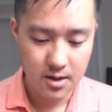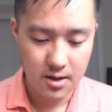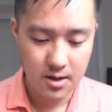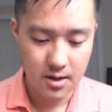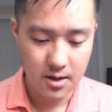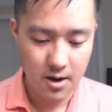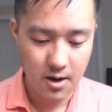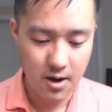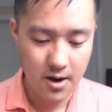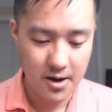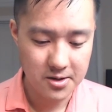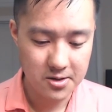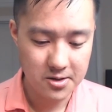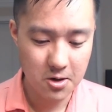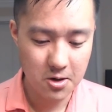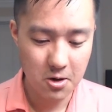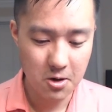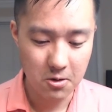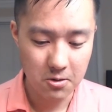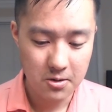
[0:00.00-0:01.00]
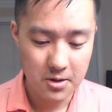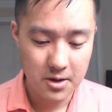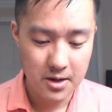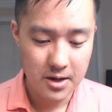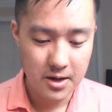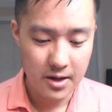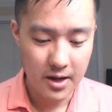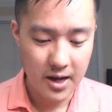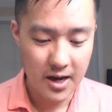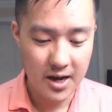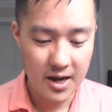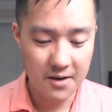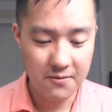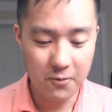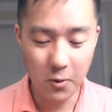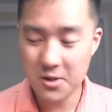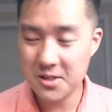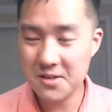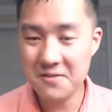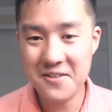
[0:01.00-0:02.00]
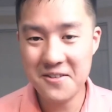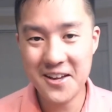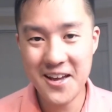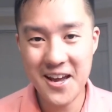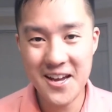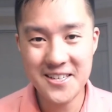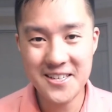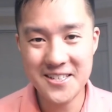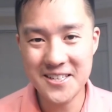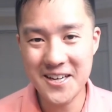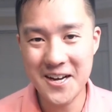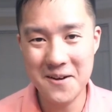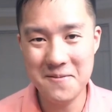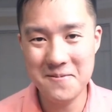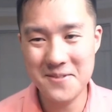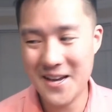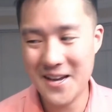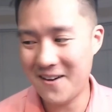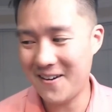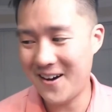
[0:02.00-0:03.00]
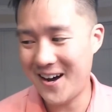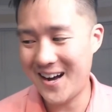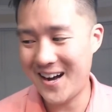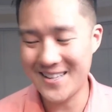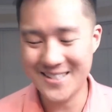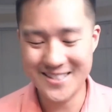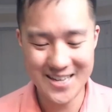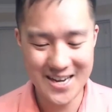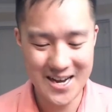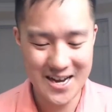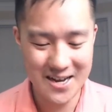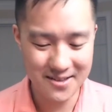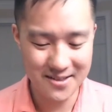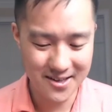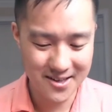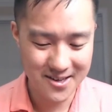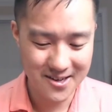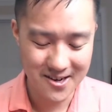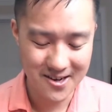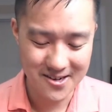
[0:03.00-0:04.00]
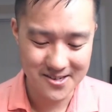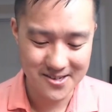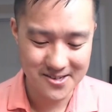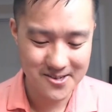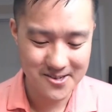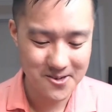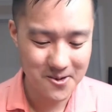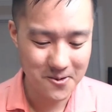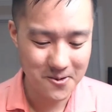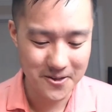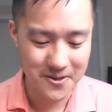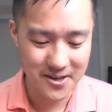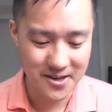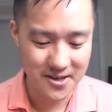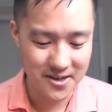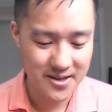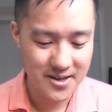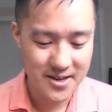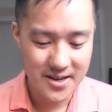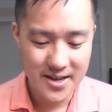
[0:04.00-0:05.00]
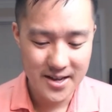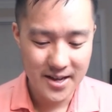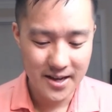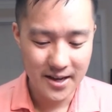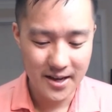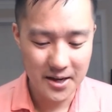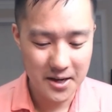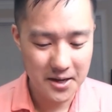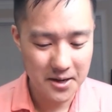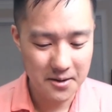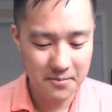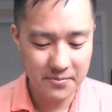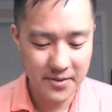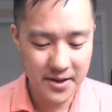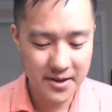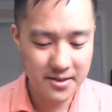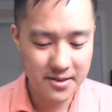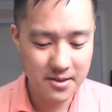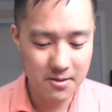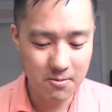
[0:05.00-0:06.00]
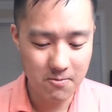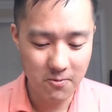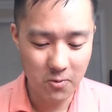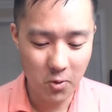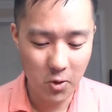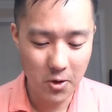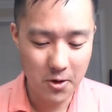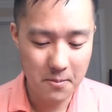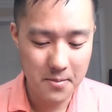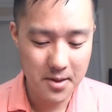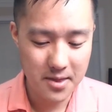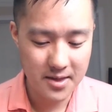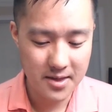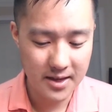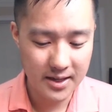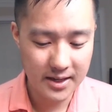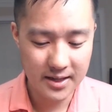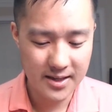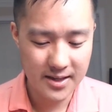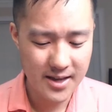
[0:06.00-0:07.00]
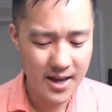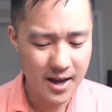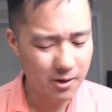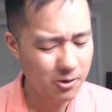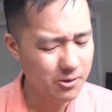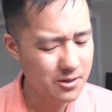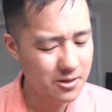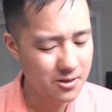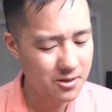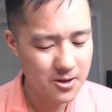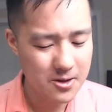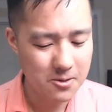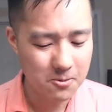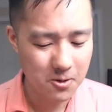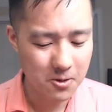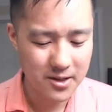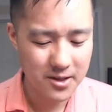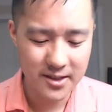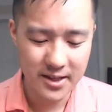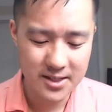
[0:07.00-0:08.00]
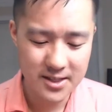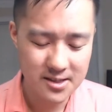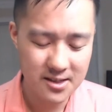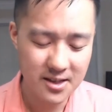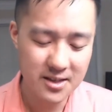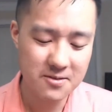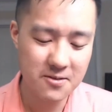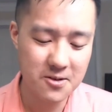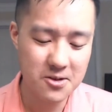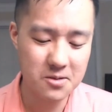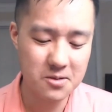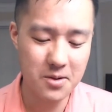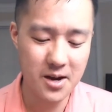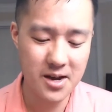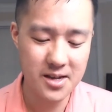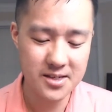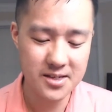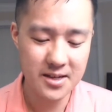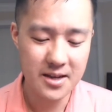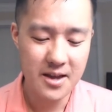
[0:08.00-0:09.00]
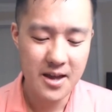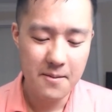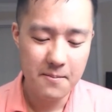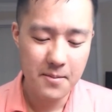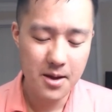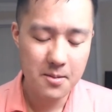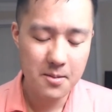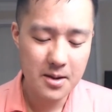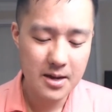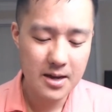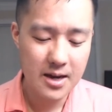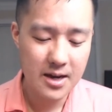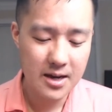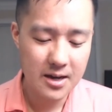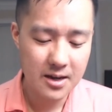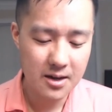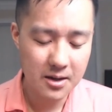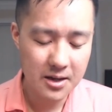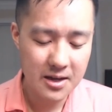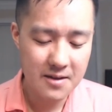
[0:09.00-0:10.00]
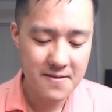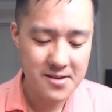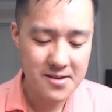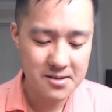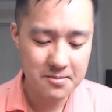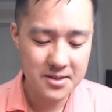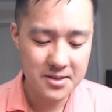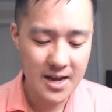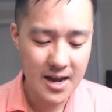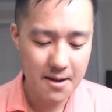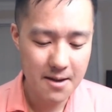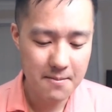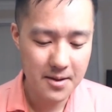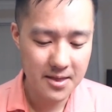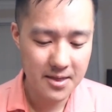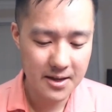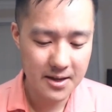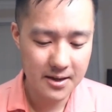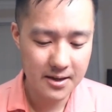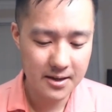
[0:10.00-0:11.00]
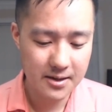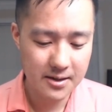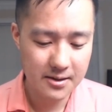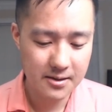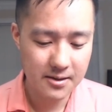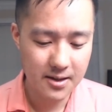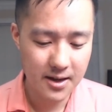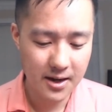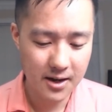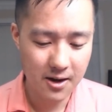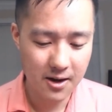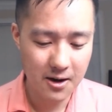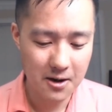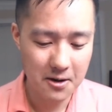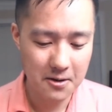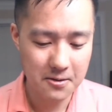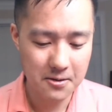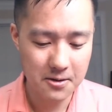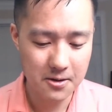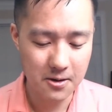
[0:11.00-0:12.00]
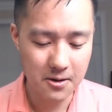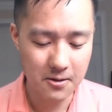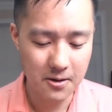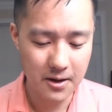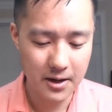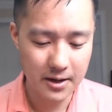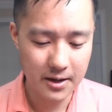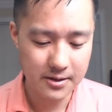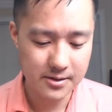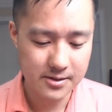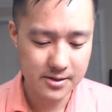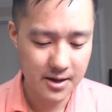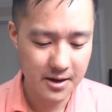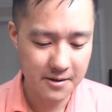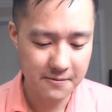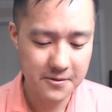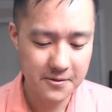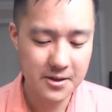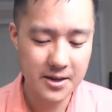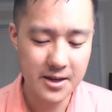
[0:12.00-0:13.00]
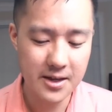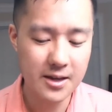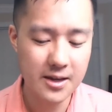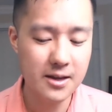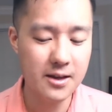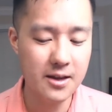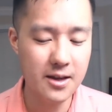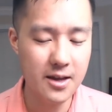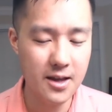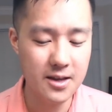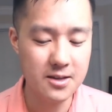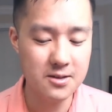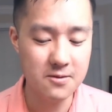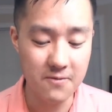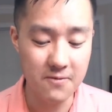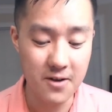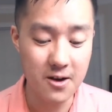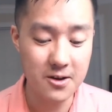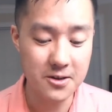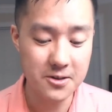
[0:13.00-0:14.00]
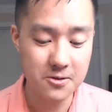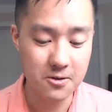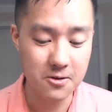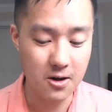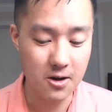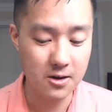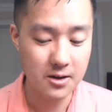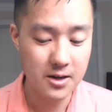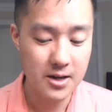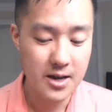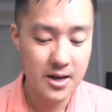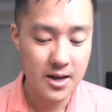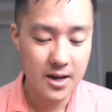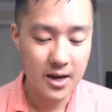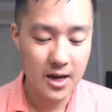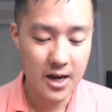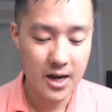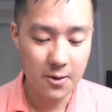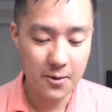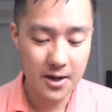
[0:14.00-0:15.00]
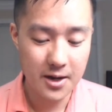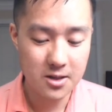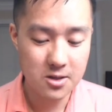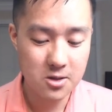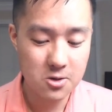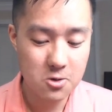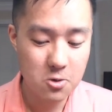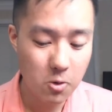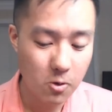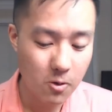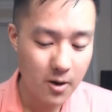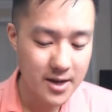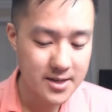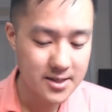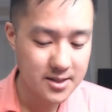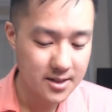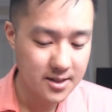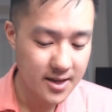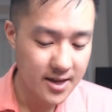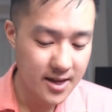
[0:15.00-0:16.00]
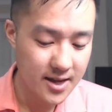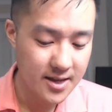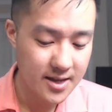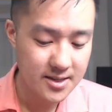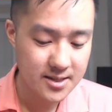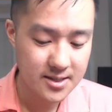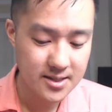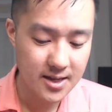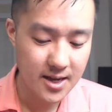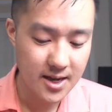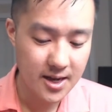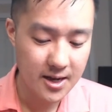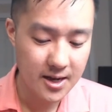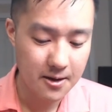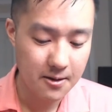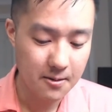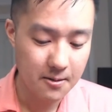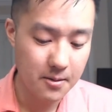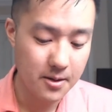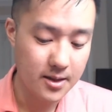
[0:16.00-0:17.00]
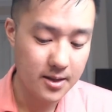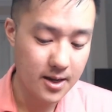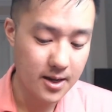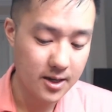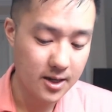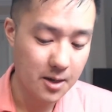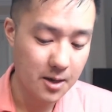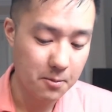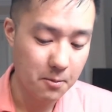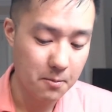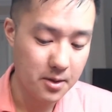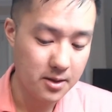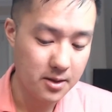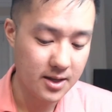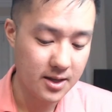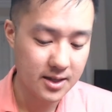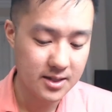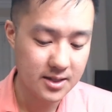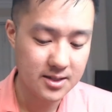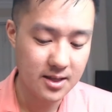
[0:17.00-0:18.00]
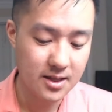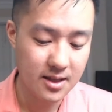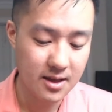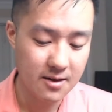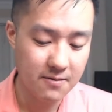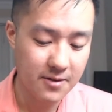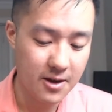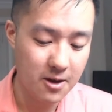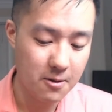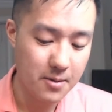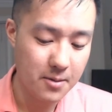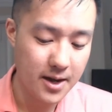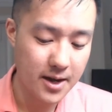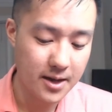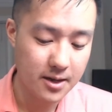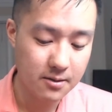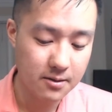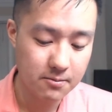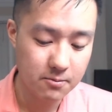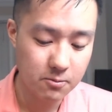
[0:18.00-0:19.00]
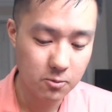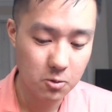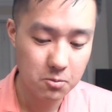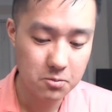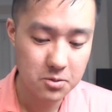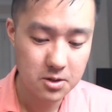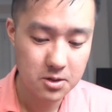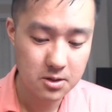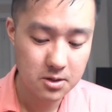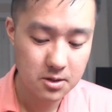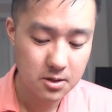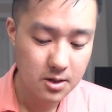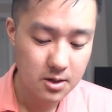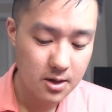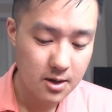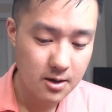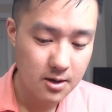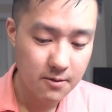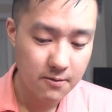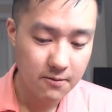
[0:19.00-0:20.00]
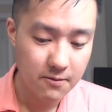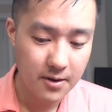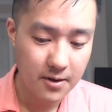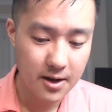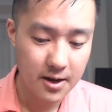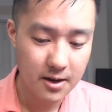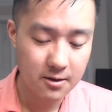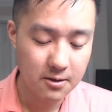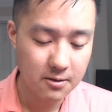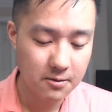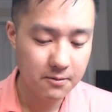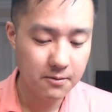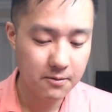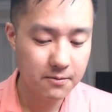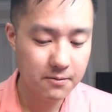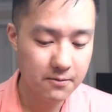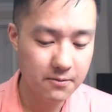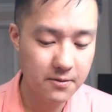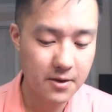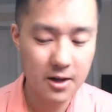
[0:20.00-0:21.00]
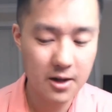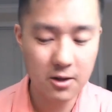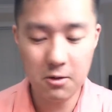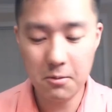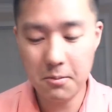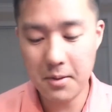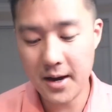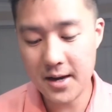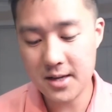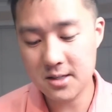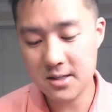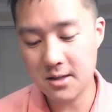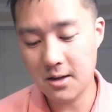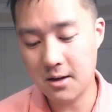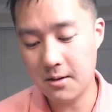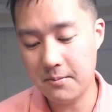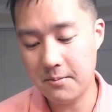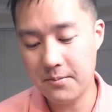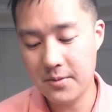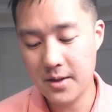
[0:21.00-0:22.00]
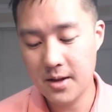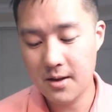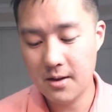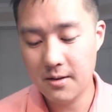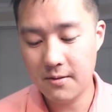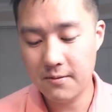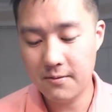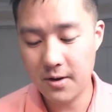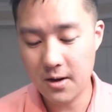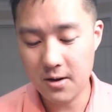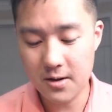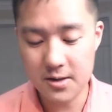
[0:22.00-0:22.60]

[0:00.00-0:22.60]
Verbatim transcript: Alright, so Force of Negation comes out on top. That card is so good. Then the foil mythic, yeah, only 31. That's very surprising. Maybe give it some time. I think that card, you know, I feel like it's very strong. We got the 2 Horizon lands, and then a couple mythics, and then followed by, whoops, followed by some very